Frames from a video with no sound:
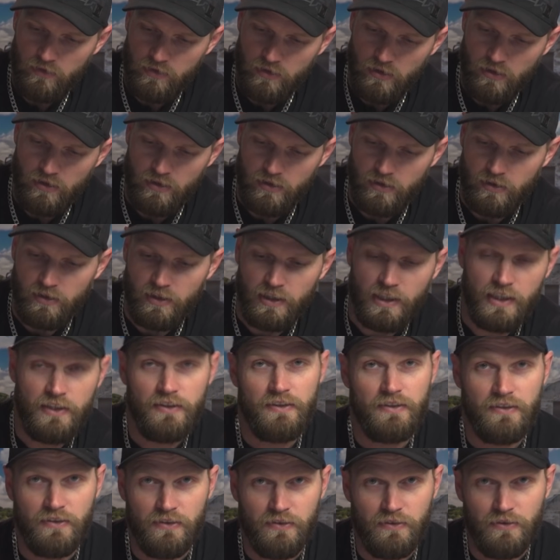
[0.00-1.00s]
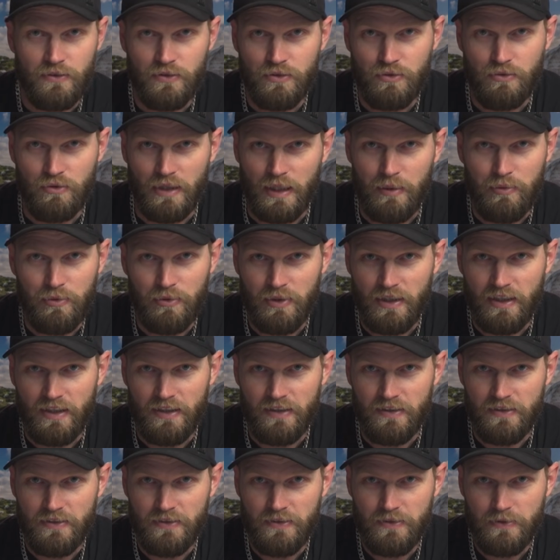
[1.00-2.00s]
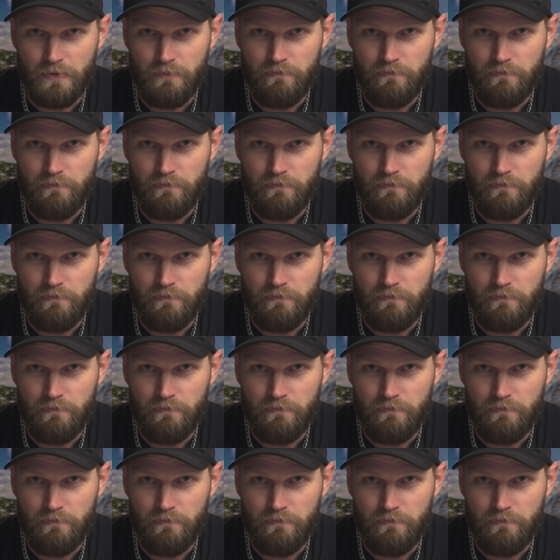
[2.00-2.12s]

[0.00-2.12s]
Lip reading: got instant scrambled eggs.